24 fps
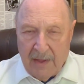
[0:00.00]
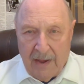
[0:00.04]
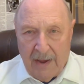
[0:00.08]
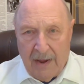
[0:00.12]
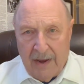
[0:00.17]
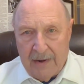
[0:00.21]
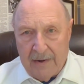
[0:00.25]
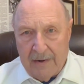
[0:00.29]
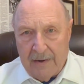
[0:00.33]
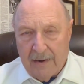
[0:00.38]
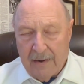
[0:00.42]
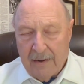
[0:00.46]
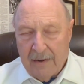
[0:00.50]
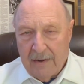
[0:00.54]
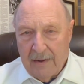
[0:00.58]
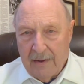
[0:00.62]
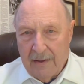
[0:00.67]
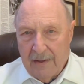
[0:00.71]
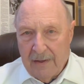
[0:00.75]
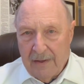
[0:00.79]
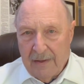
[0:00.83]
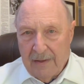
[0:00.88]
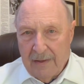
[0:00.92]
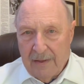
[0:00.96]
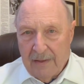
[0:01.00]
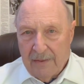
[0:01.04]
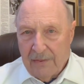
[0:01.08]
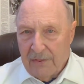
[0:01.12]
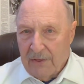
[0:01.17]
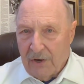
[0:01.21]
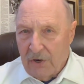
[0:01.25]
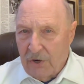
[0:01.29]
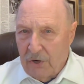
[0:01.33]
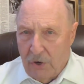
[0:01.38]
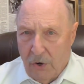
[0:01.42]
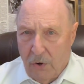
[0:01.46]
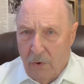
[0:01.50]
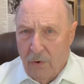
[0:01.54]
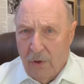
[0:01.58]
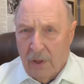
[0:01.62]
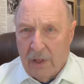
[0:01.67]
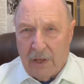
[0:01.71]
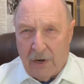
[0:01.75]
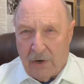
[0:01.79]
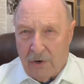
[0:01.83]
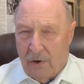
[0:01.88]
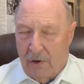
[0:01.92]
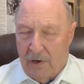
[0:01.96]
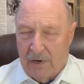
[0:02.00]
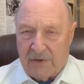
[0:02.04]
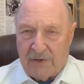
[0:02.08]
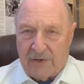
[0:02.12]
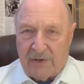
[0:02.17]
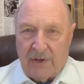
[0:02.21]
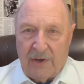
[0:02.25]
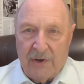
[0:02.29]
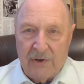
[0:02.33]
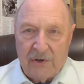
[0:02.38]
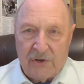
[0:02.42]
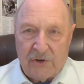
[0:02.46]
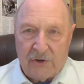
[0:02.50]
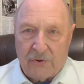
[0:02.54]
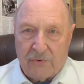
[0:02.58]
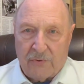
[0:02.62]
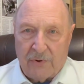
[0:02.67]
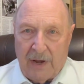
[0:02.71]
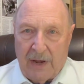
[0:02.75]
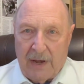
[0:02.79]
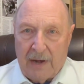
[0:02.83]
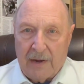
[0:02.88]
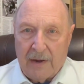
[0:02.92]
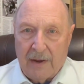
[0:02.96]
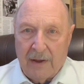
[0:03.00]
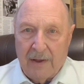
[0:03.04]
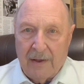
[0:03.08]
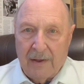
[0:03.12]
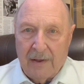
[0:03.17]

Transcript: And the goal at Austin Street